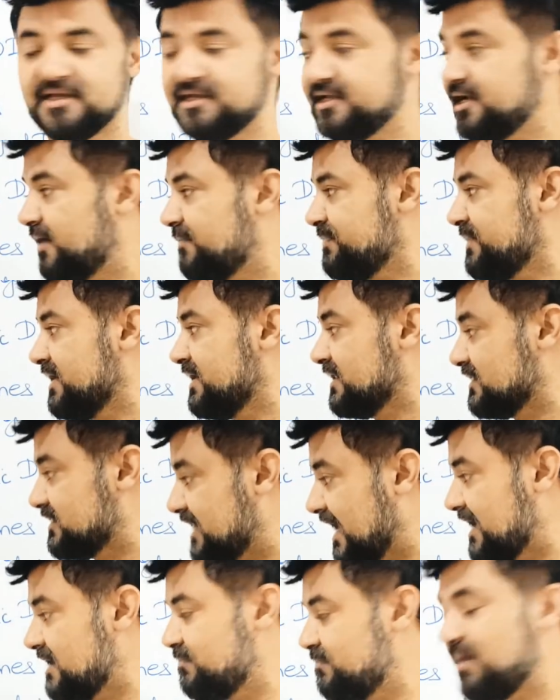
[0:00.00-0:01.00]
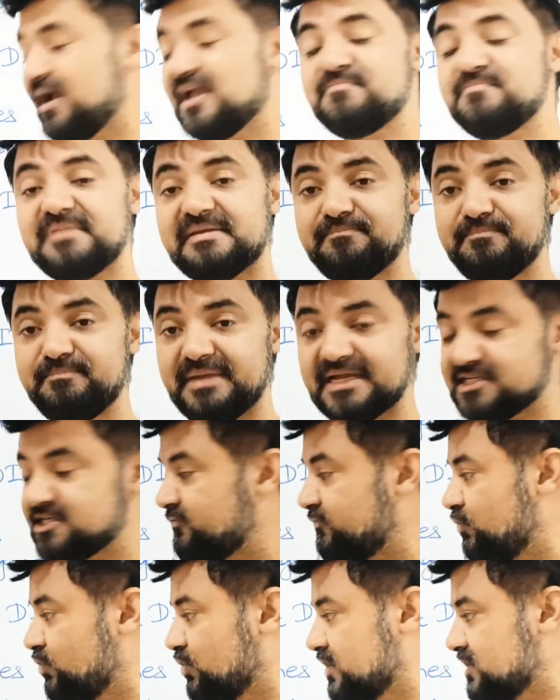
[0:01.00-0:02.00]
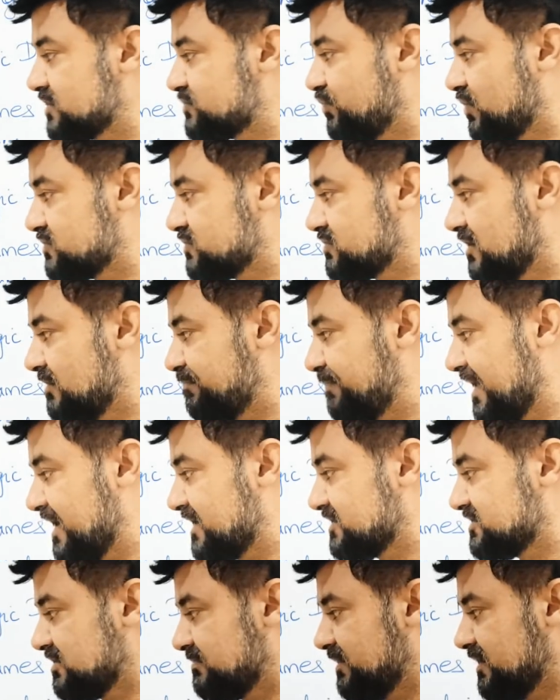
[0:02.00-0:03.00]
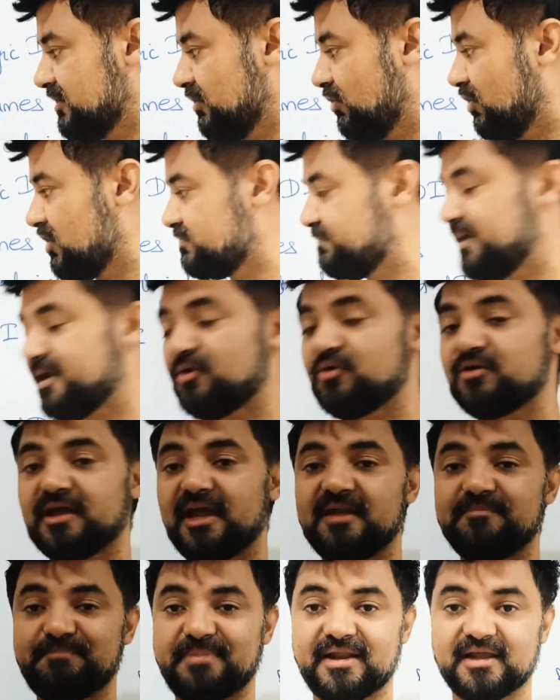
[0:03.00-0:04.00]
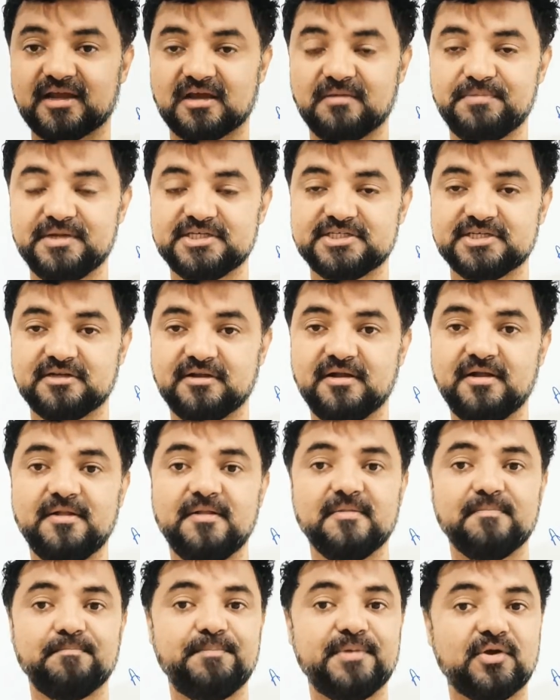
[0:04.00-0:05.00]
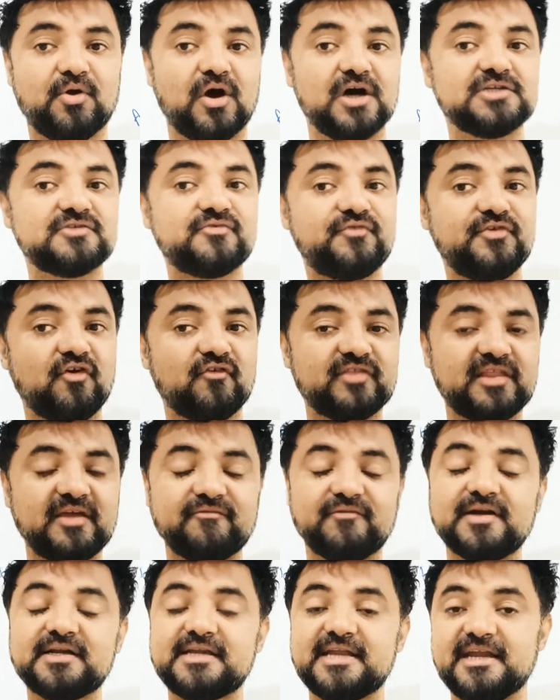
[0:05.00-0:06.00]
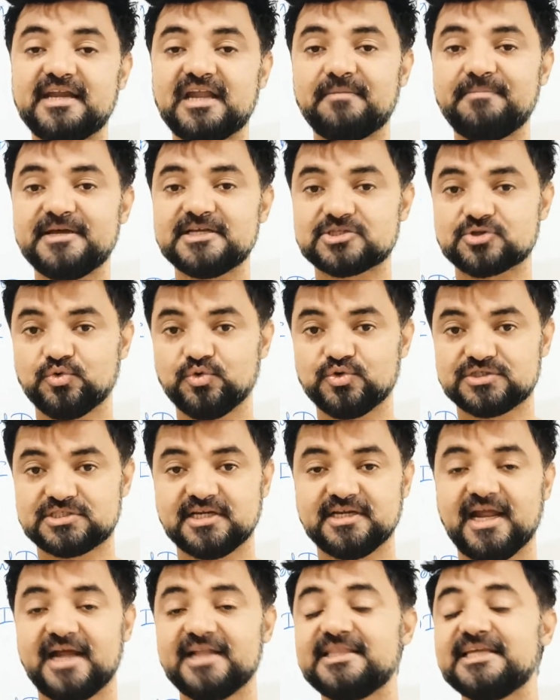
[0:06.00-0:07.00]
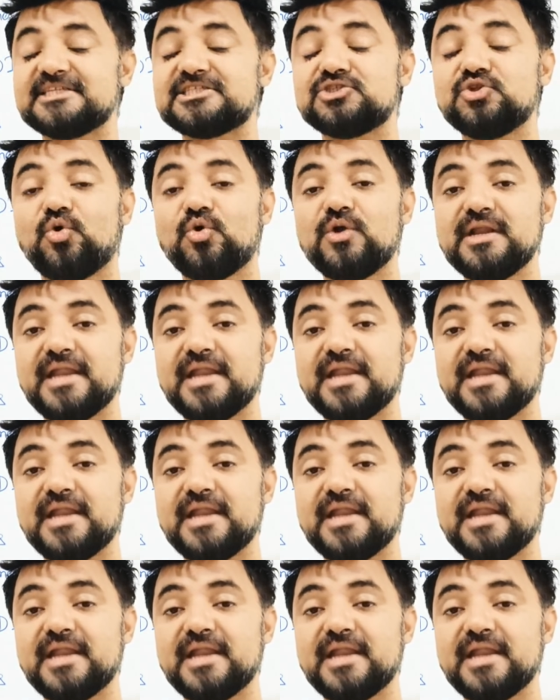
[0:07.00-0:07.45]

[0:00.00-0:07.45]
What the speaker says: Yeah, then my major focus was on para-jumble, odd-man out and para-completion. Because few of them were theta-based question and there is no